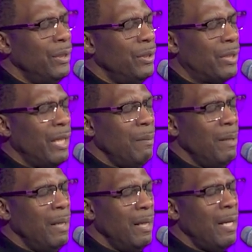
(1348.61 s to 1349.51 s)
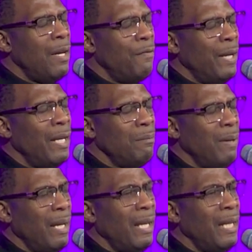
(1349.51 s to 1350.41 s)
You keep loving
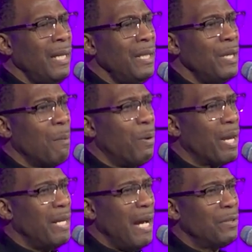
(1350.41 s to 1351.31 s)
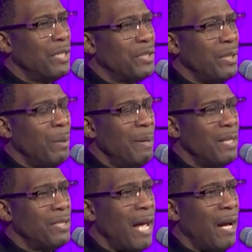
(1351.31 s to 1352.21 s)
me. You can bring it down just a little bit
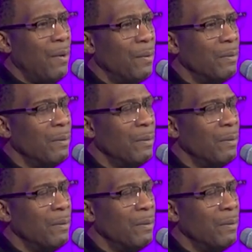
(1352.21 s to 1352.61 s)
of sound.